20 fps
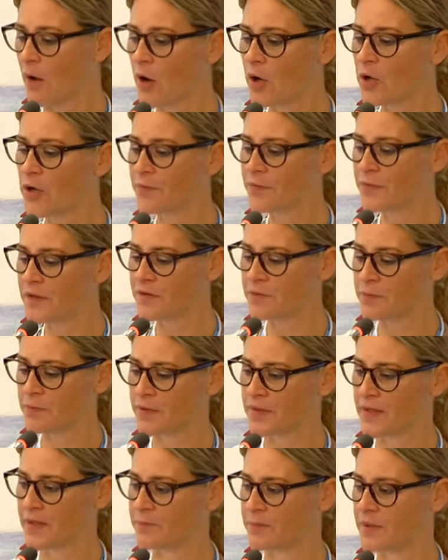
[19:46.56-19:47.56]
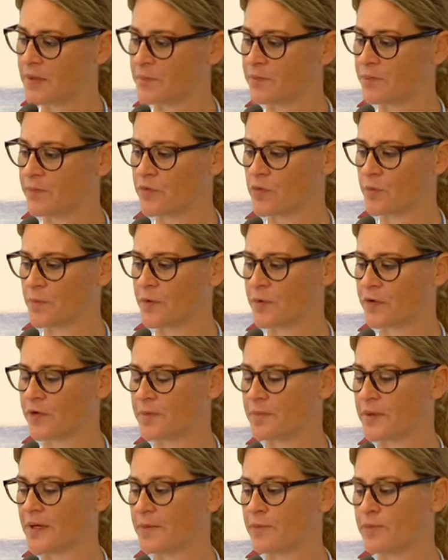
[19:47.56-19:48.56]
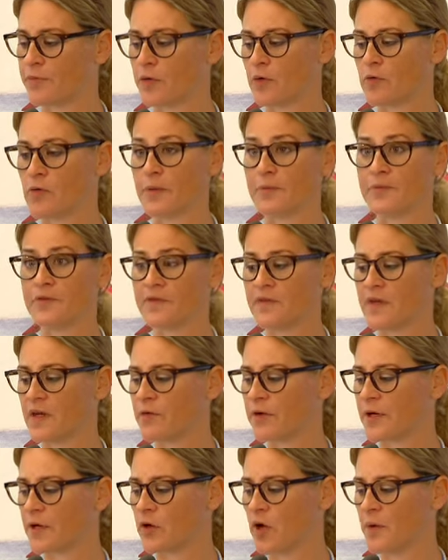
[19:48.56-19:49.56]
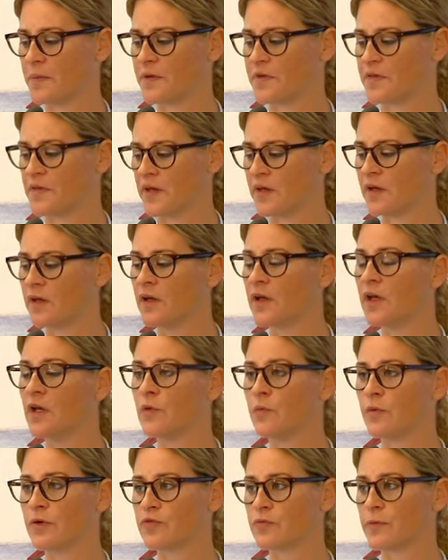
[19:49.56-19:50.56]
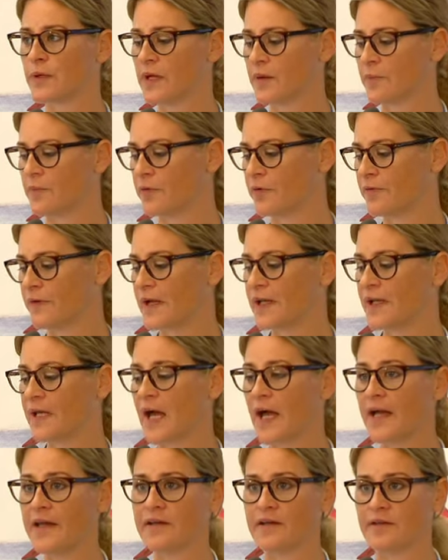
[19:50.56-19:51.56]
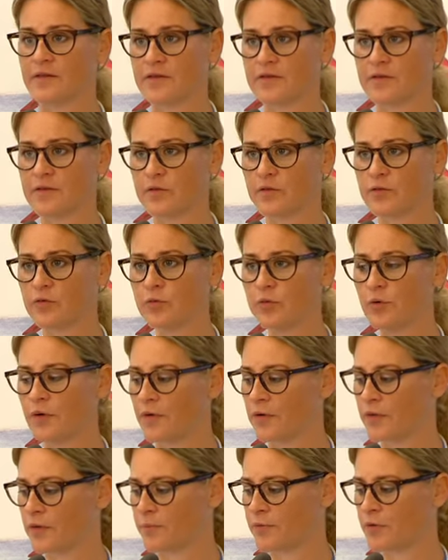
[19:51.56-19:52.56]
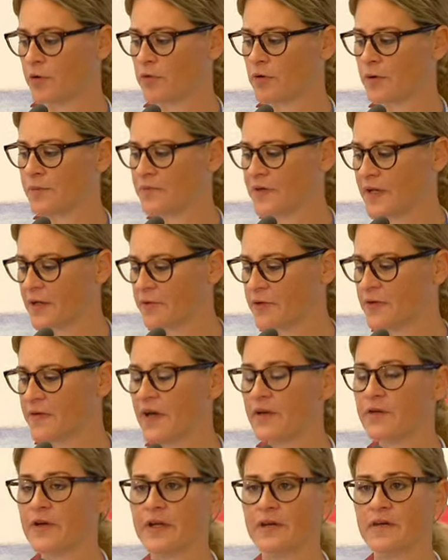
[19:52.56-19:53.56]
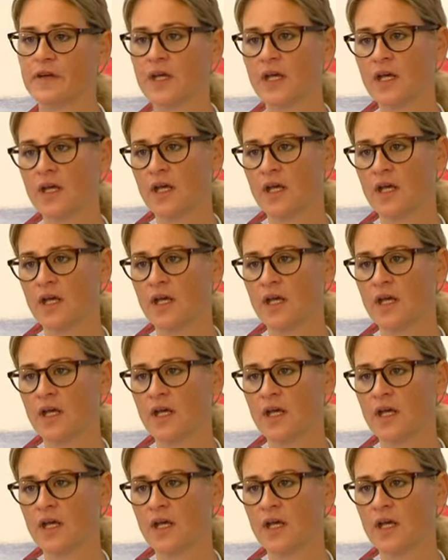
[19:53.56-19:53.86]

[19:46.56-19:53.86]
All of this will then be supported by a program steering committee, which will provide guidance to the program secretariat.